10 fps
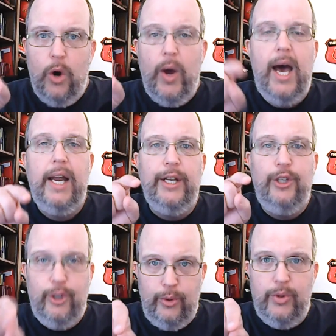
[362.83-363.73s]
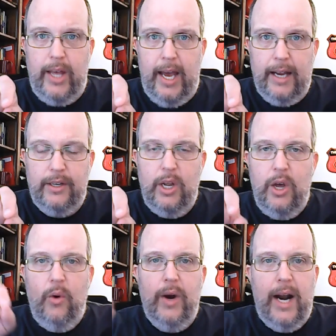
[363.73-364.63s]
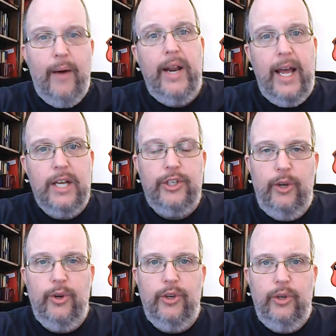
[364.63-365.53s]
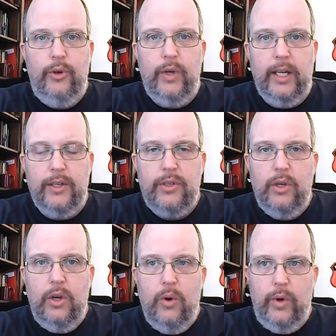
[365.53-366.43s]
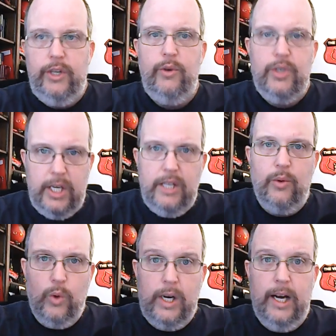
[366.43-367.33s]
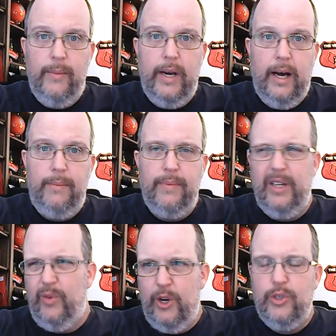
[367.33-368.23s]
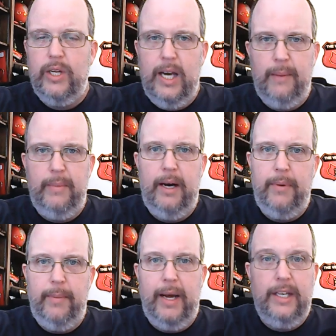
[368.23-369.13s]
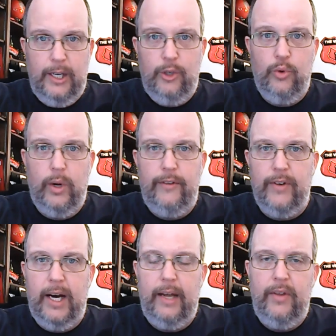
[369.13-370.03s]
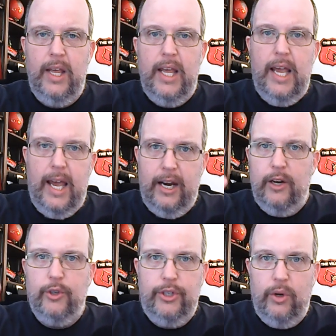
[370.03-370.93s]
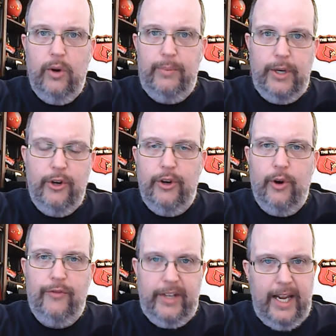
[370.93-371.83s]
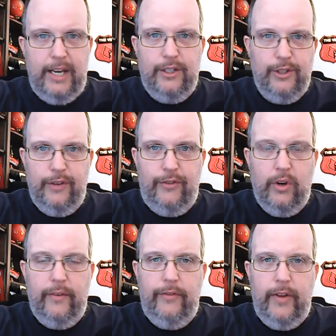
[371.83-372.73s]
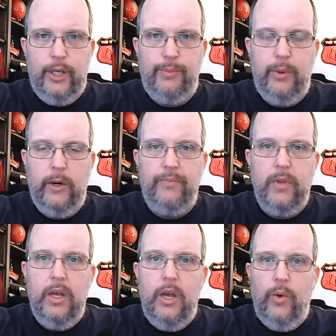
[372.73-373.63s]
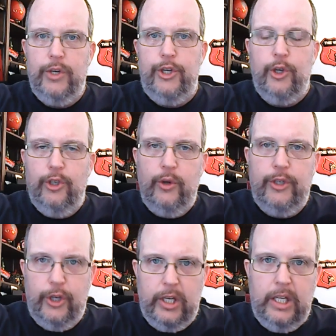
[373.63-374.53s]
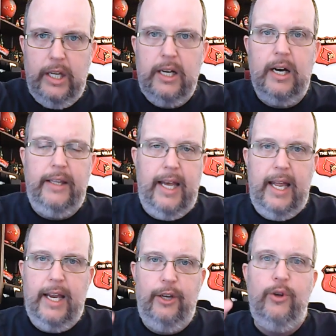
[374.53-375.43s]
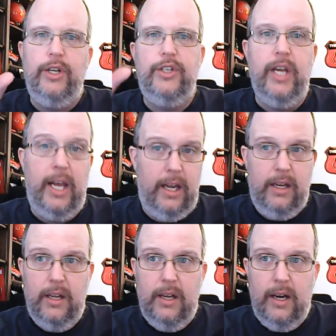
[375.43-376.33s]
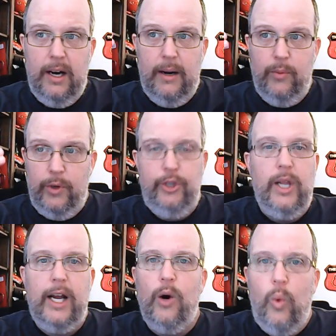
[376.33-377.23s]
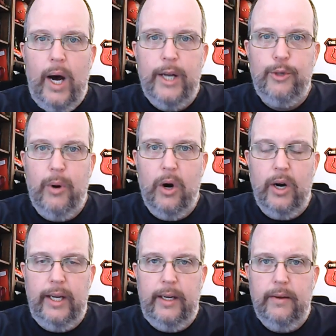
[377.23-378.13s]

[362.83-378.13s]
how to do that, what I would ask you to do is, when you see that we're coming up, we usually come up about 10:25, and it'll show up in your notifications if you're on Facebook. What you can do is you can click on that, and you can say, would you like a watch party?